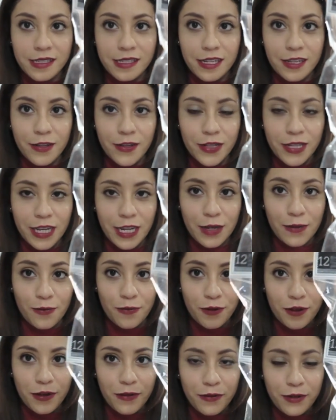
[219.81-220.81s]
They look like
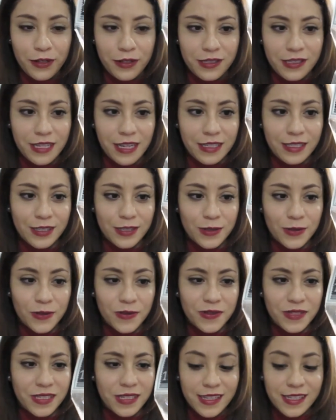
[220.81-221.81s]
real
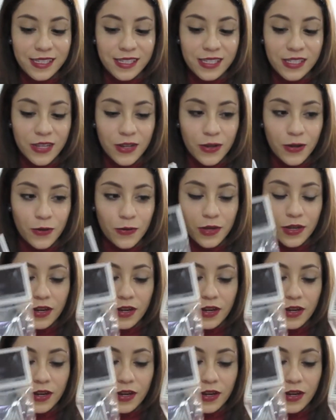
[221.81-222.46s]
utensils, so we